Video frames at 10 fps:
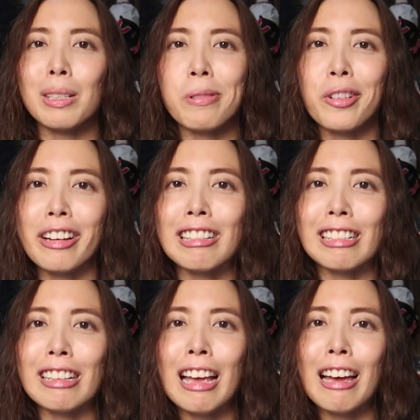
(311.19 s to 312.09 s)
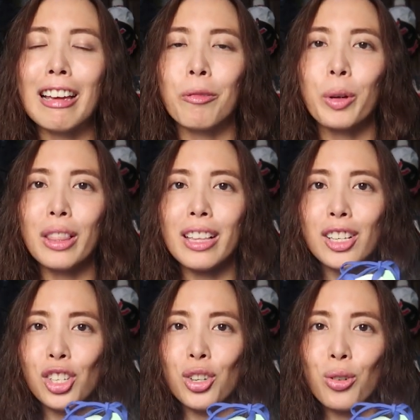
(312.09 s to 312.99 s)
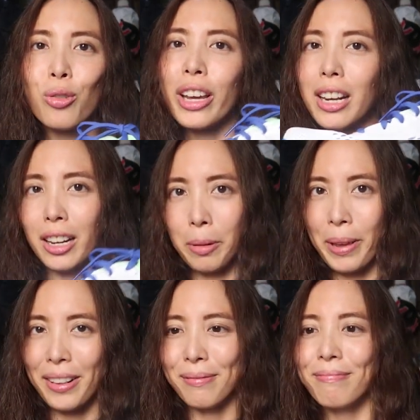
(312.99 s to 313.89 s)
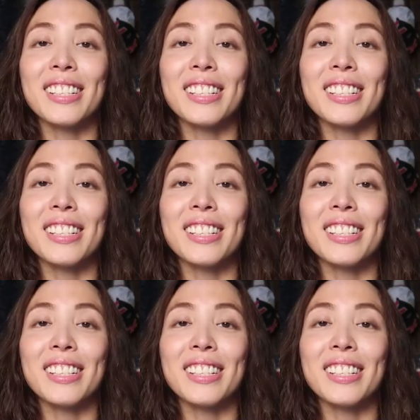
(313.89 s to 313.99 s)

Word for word: experience with this shoe in a little bit.